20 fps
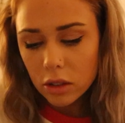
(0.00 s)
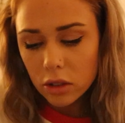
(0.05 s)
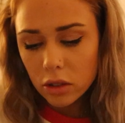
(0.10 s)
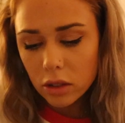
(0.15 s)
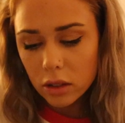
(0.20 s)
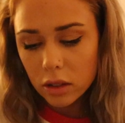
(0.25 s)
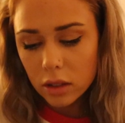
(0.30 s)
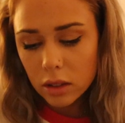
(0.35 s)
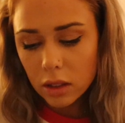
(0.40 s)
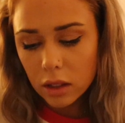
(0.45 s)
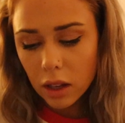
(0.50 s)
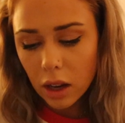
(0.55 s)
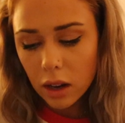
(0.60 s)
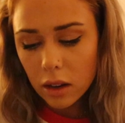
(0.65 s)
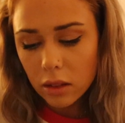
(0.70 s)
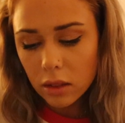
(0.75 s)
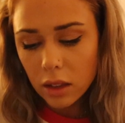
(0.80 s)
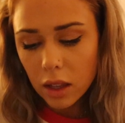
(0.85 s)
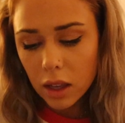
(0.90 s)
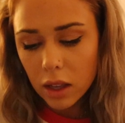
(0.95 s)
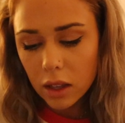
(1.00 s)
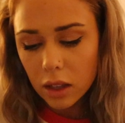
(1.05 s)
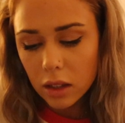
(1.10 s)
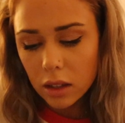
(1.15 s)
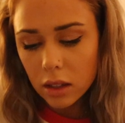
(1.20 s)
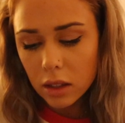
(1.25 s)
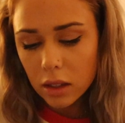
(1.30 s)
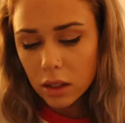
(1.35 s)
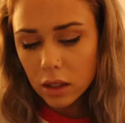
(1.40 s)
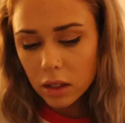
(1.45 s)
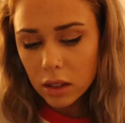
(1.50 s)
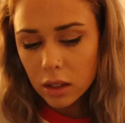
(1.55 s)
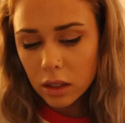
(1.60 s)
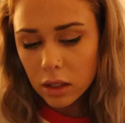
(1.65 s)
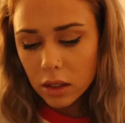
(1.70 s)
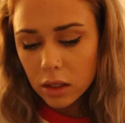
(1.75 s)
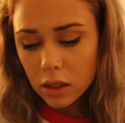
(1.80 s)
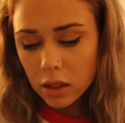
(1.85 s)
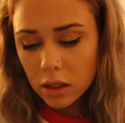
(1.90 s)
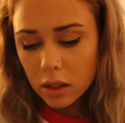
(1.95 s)
She's scared that
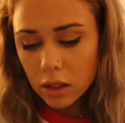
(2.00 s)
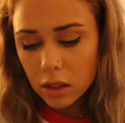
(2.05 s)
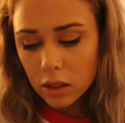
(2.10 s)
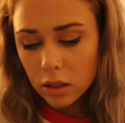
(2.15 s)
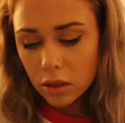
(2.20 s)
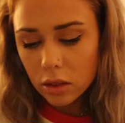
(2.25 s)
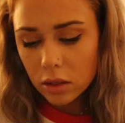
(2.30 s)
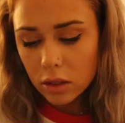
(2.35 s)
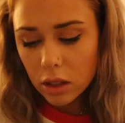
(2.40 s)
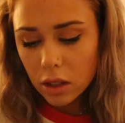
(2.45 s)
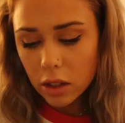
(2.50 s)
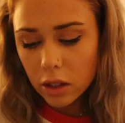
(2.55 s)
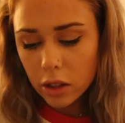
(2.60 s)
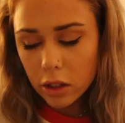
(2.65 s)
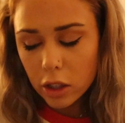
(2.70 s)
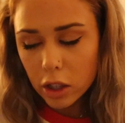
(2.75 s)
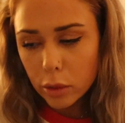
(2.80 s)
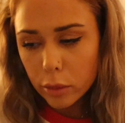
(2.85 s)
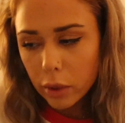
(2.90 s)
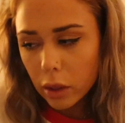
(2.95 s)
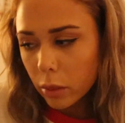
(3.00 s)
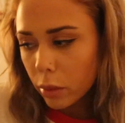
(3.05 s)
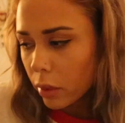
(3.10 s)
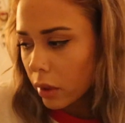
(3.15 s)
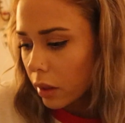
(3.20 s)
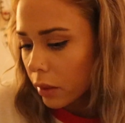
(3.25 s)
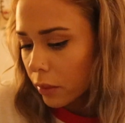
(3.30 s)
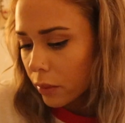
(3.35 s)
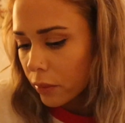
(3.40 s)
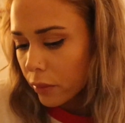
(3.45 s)
Disco's gonna hurt her, maybe.